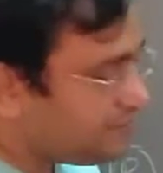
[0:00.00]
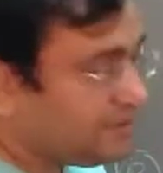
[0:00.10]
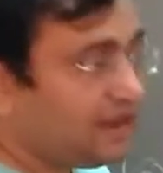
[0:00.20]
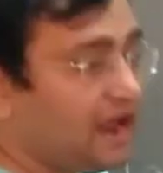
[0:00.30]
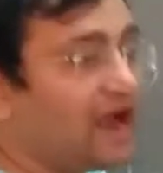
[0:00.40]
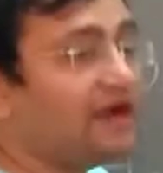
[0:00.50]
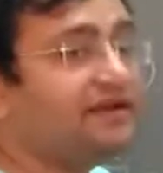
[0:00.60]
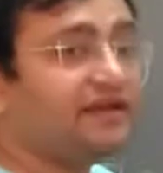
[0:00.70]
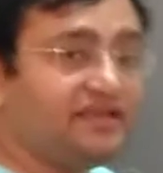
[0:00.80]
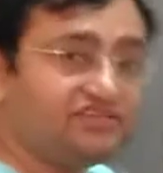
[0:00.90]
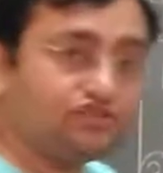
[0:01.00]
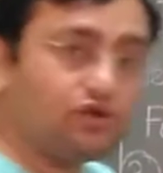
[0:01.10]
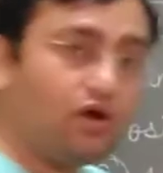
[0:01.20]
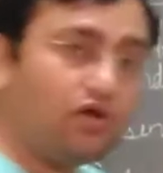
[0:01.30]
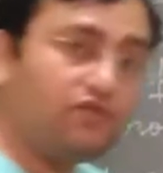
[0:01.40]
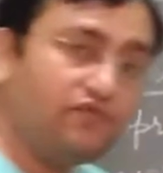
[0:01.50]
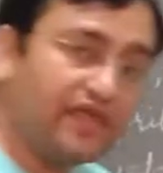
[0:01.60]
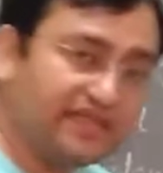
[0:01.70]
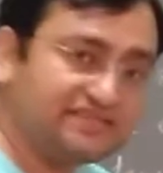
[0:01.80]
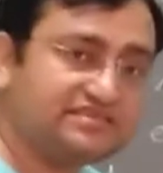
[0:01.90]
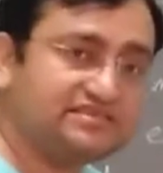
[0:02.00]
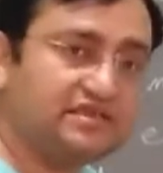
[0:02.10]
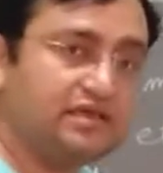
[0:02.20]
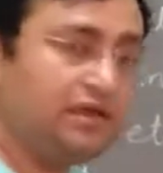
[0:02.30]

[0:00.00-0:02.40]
be arteries or veins,